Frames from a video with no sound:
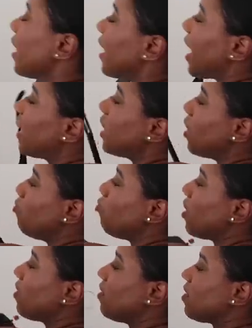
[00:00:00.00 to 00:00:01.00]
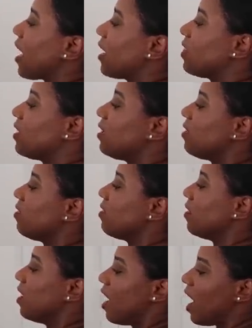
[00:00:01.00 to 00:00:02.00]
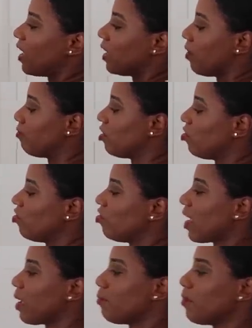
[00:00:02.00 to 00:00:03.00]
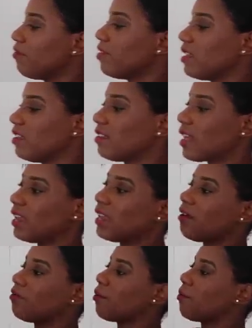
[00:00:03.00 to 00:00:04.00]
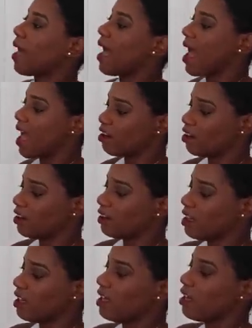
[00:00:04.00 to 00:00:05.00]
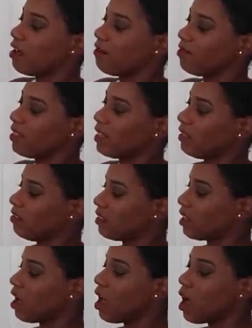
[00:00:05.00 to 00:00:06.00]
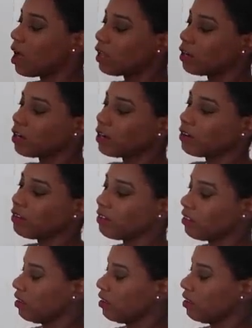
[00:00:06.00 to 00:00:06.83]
and I love dresses like this. I love the shape of this. I love the pattern of this, the colors.